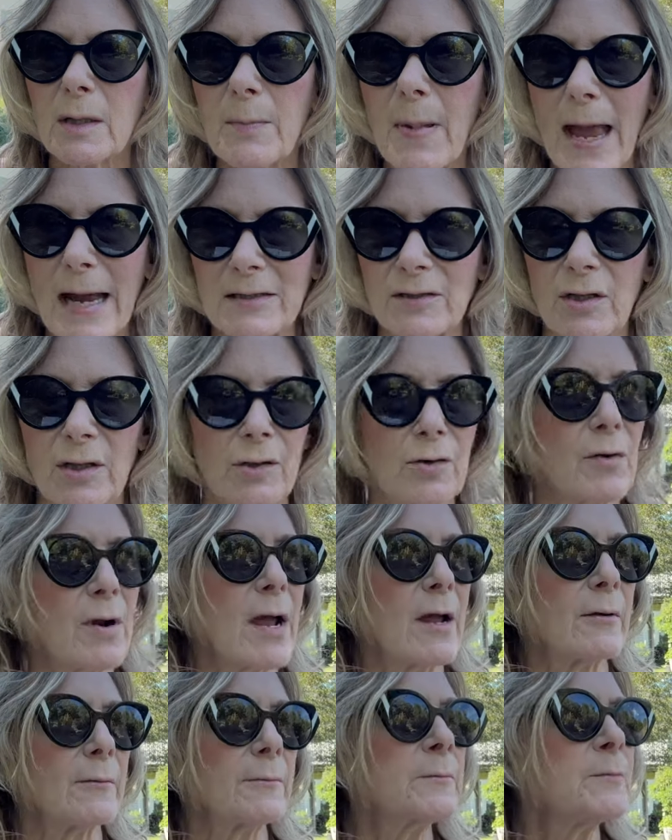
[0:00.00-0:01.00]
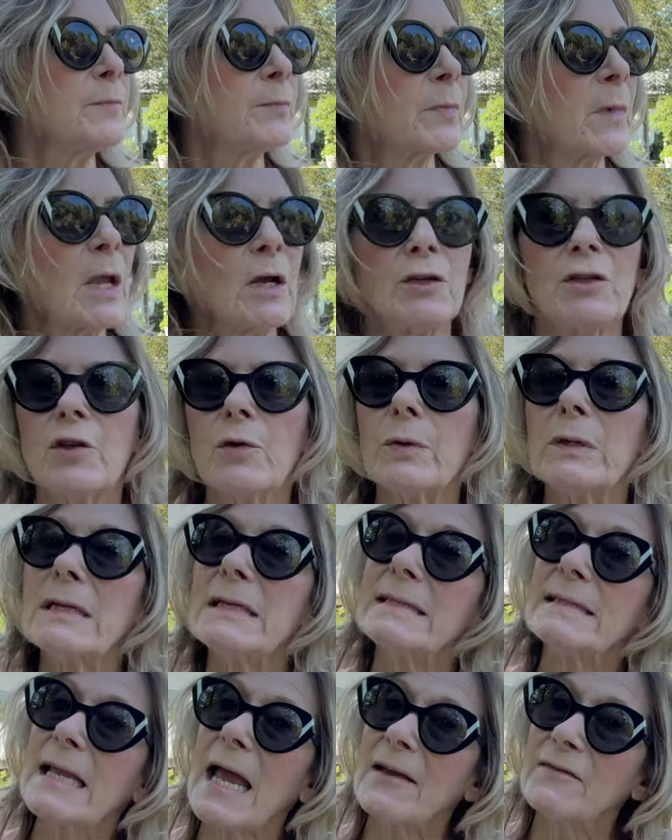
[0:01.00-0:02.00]
back to the ground, do you at
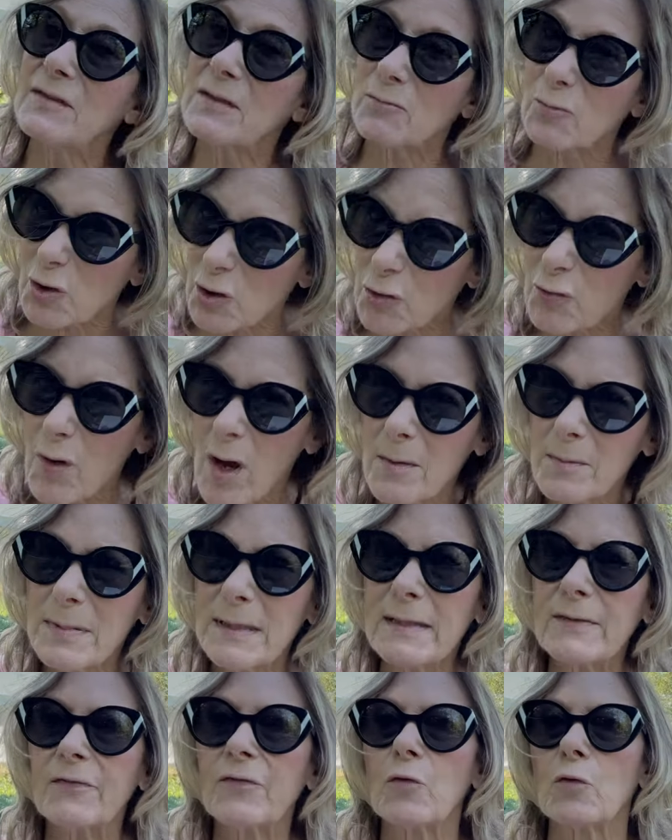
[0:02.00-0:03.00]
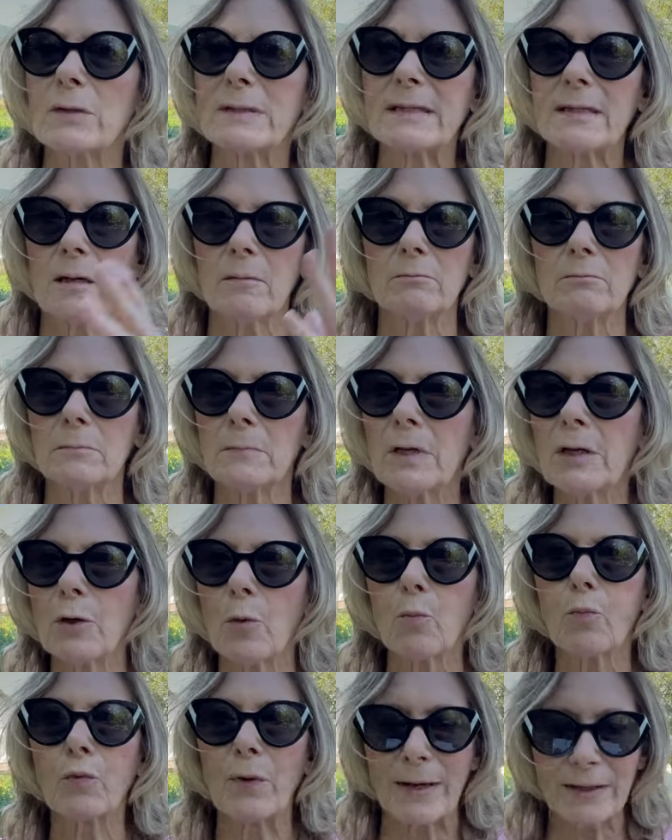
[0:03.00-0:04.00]
least have some shrubs for some, you know,
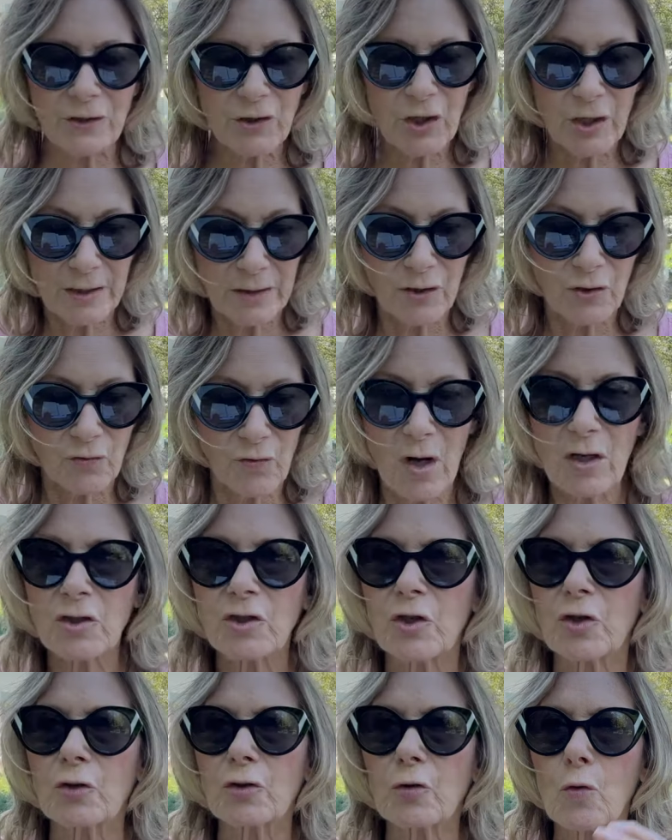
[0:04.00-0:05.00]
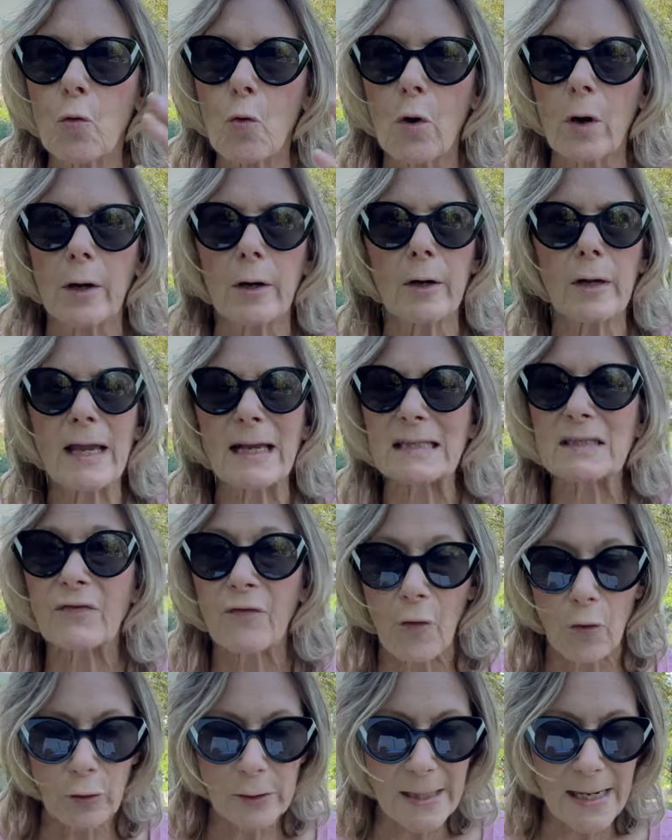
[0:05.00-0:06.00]
branching structure or
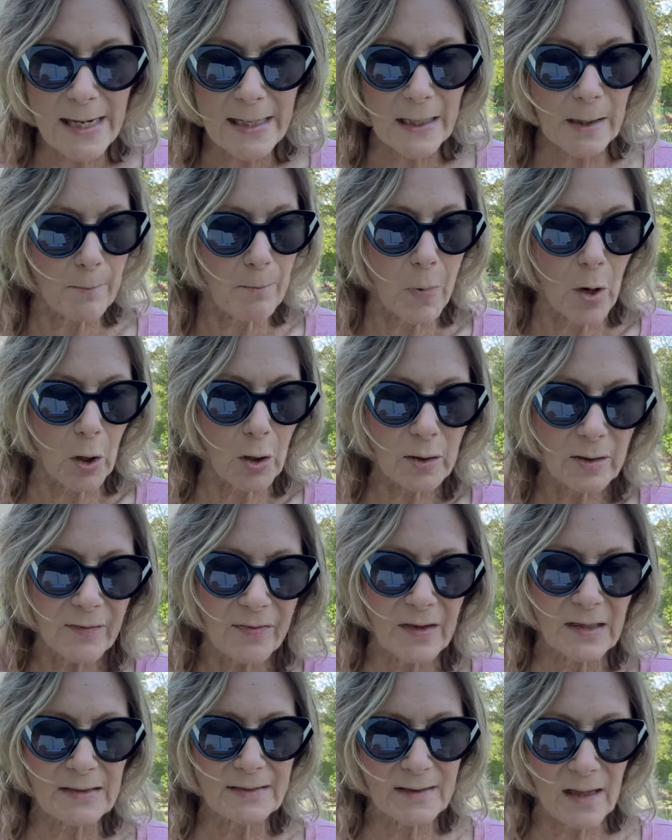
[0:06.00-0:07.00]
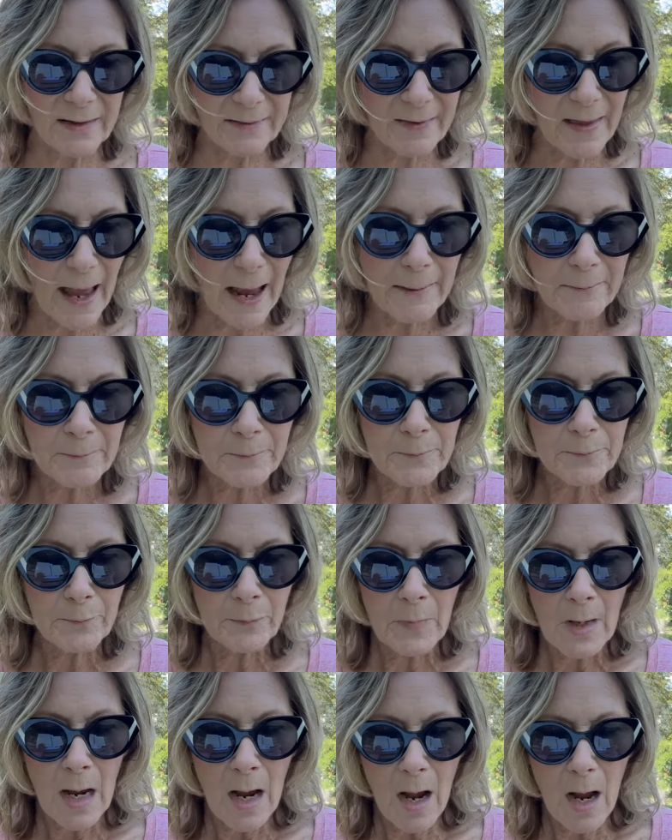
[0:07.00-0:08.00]
exfoliating bark, things like that?
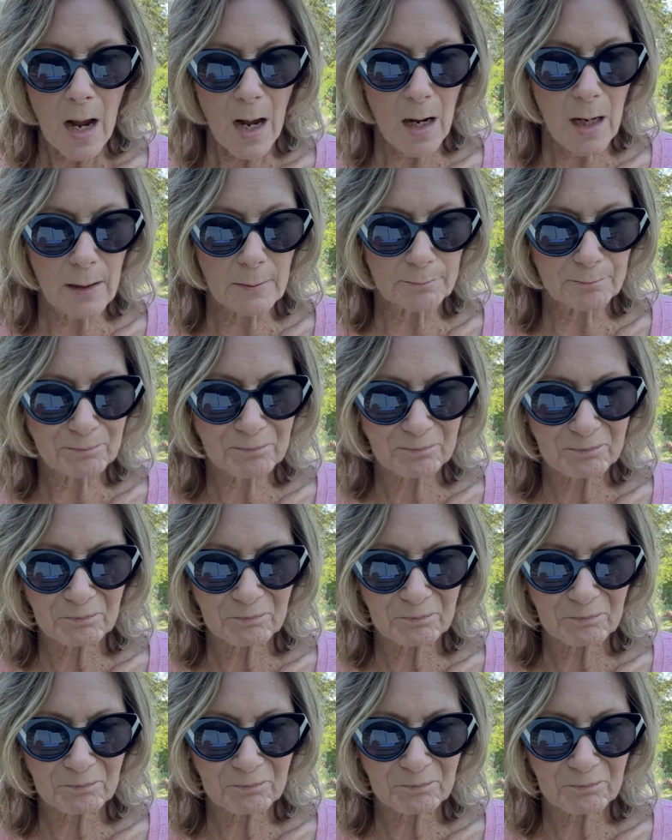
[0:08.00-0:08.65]
Um,